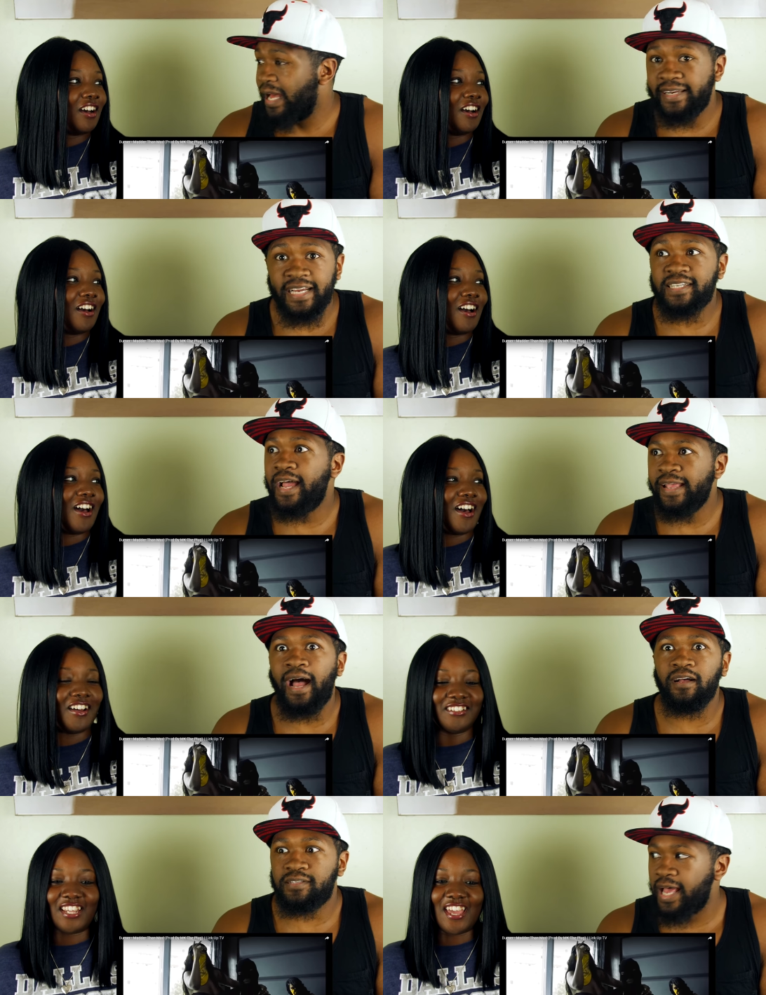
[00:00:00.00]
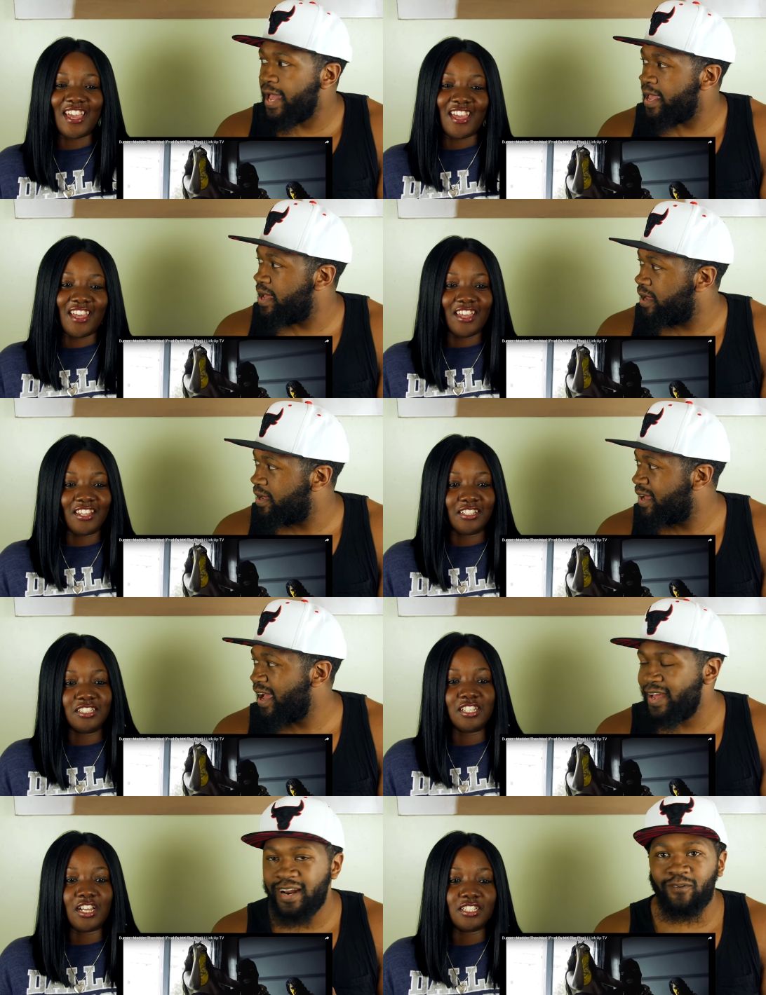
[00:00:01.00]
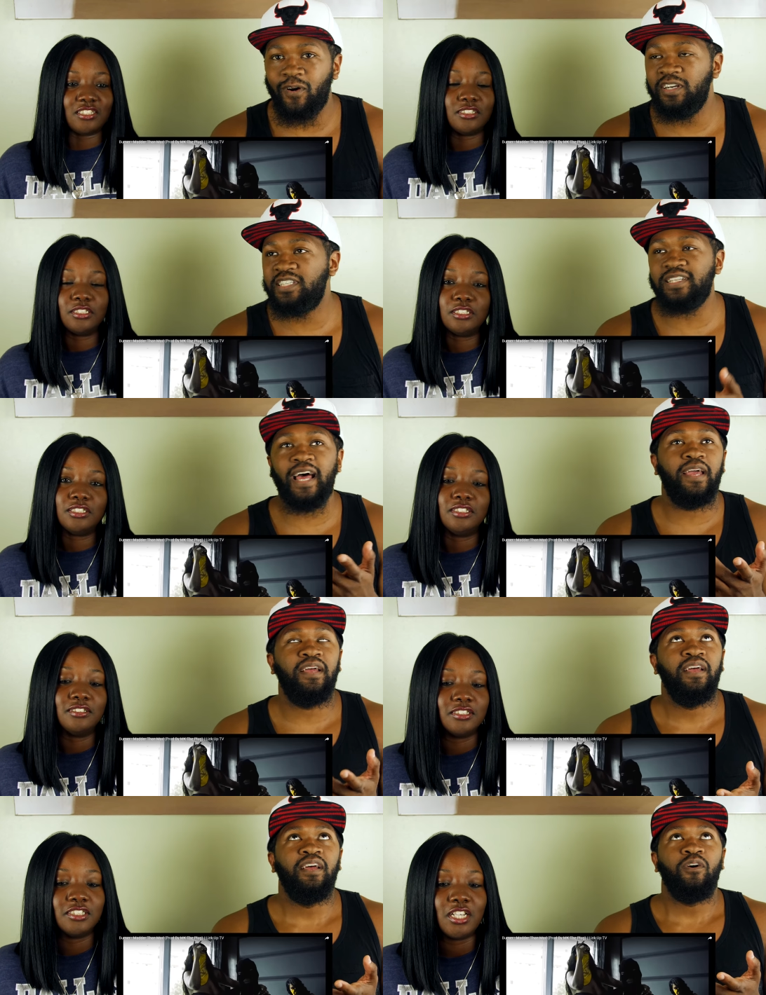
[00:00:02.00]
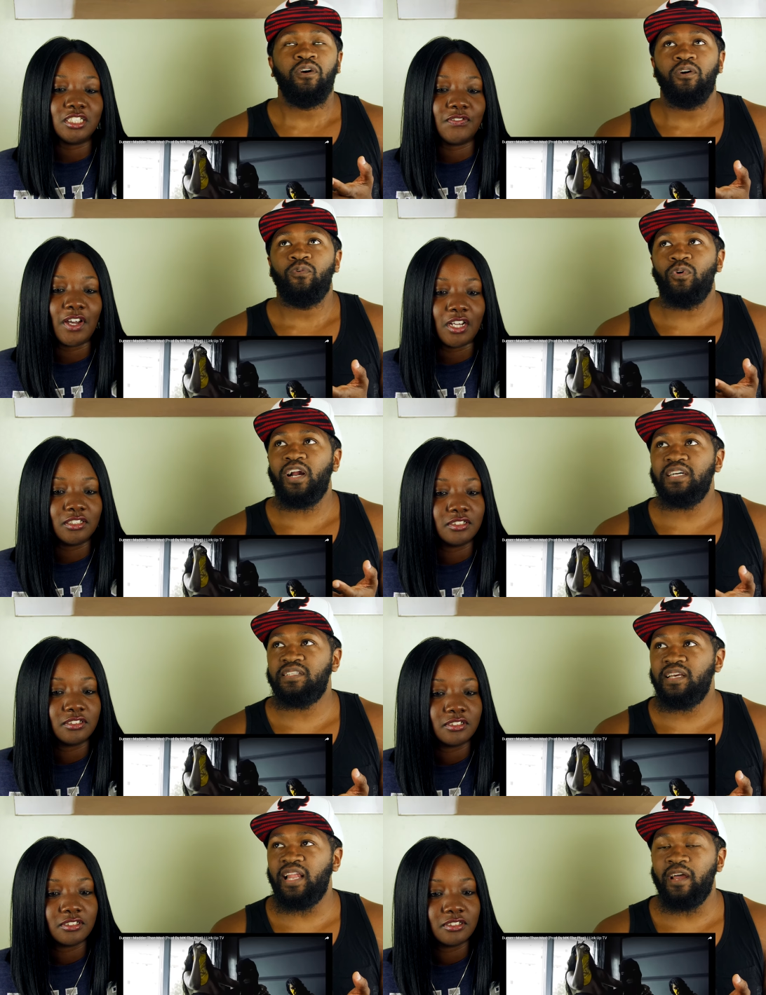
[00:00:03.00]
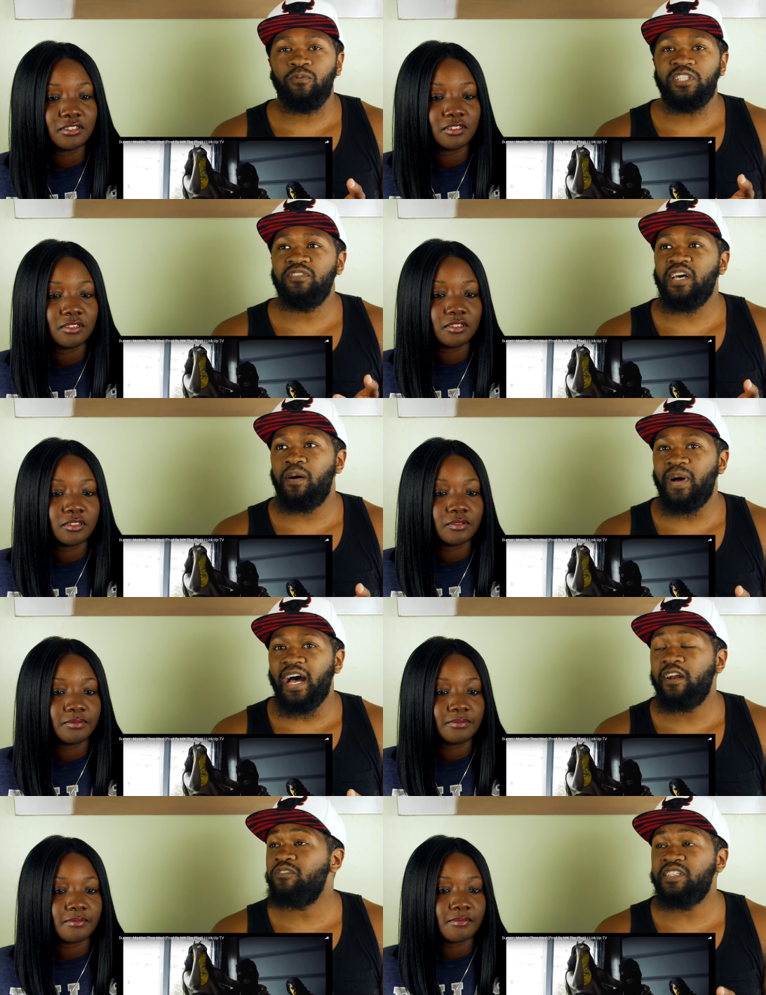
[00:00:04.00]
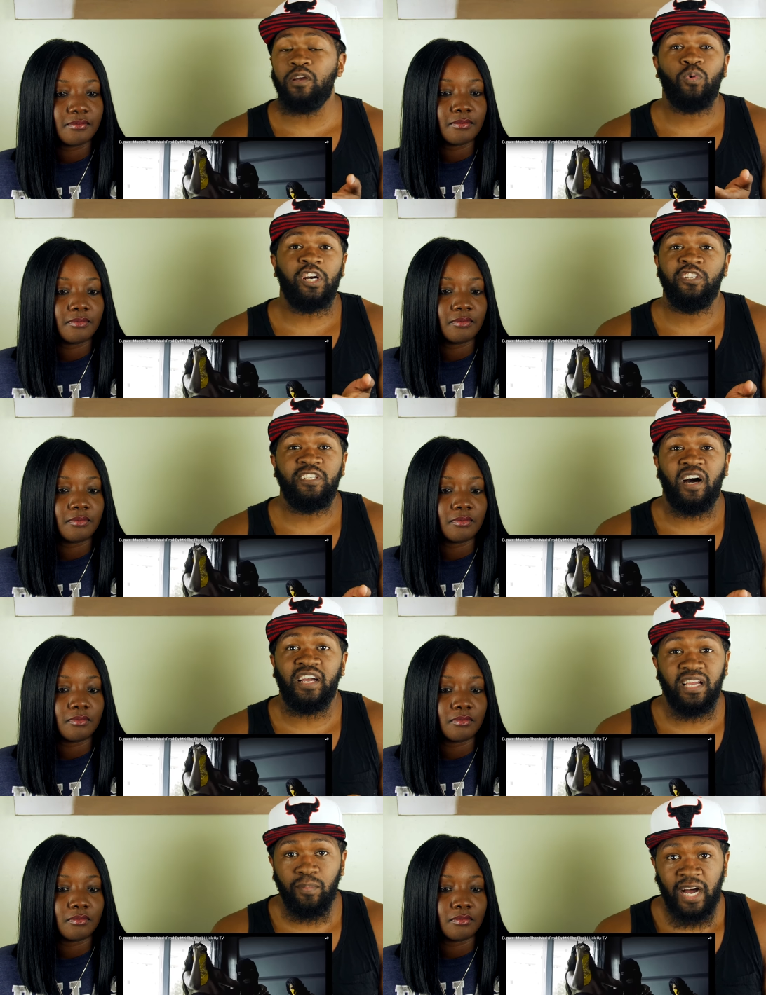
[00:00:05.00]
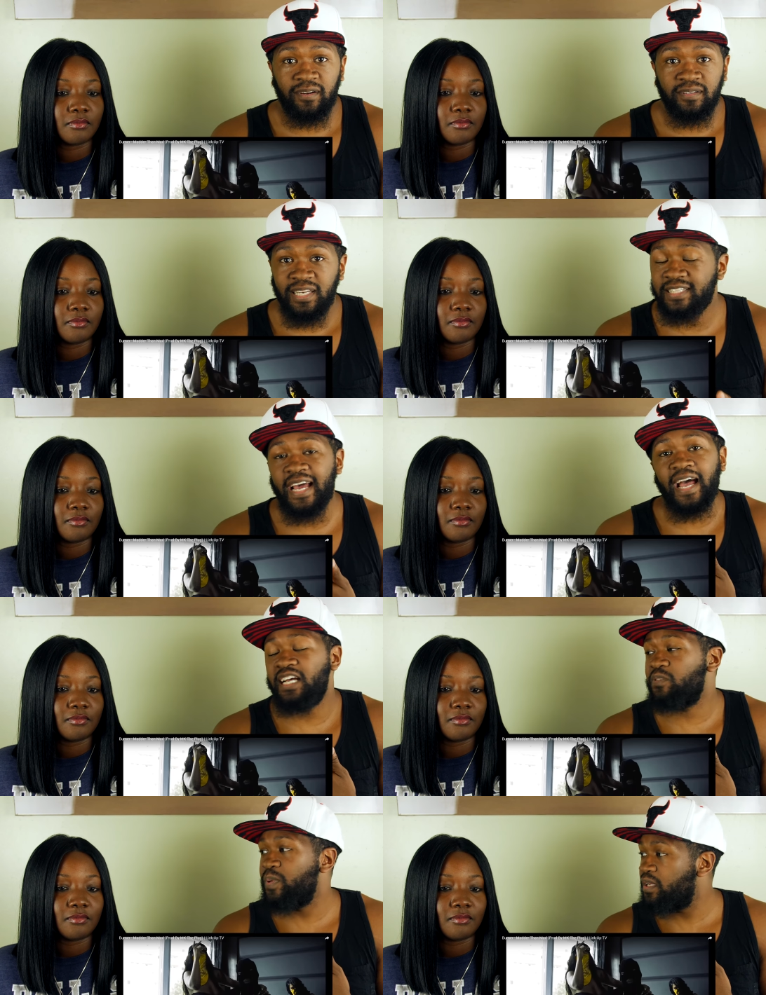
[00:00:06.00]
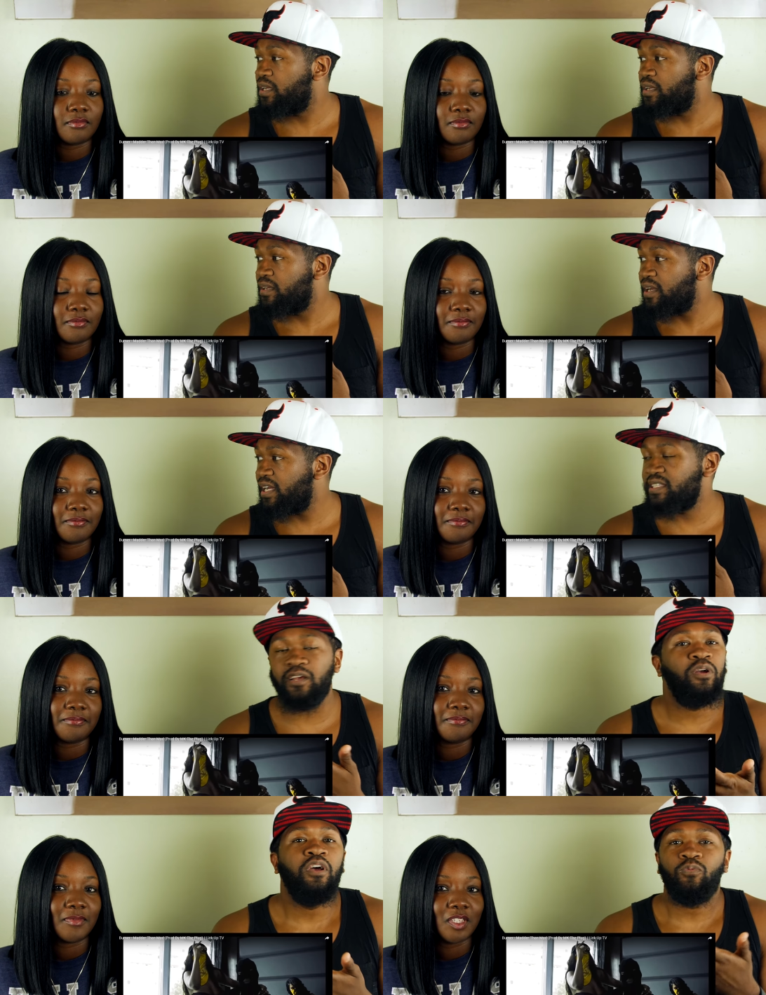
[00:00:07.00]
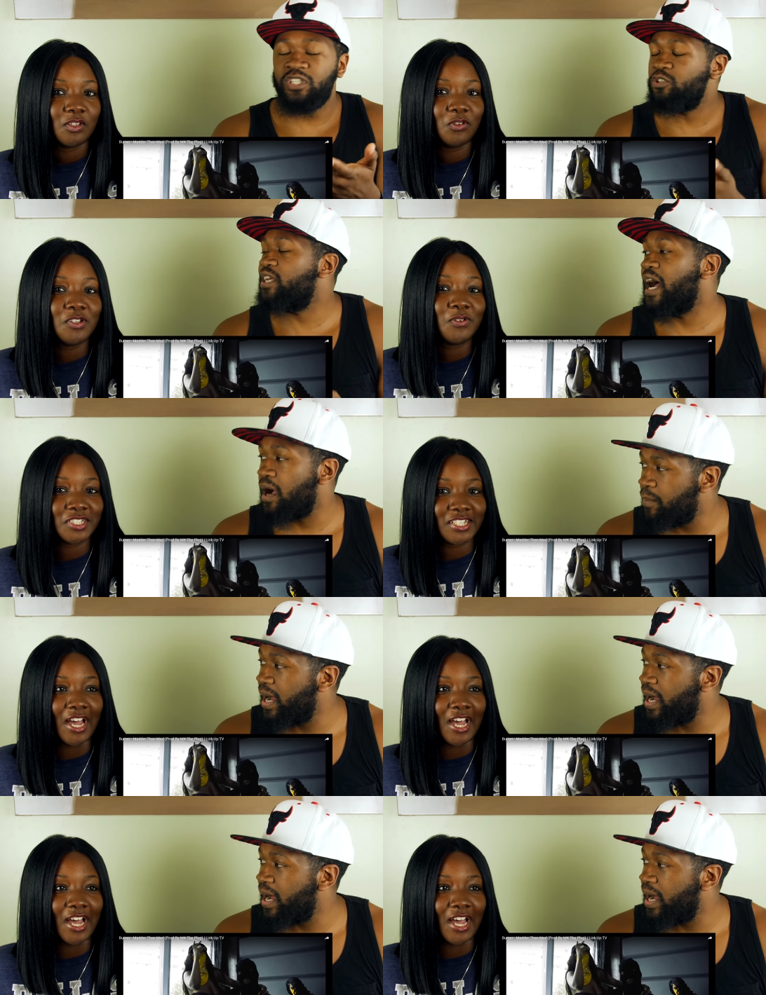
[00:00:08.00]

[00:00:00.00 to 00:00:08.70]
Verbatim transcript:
Speaker 1: Like that's oh, how y'all say it. Ain't that wrong. Just like
Speaker 2: satisfied. What
Speaker 1: I say, like what you talking about? I don't say what are you talking about. That's not how I speak. I say what you, you talking,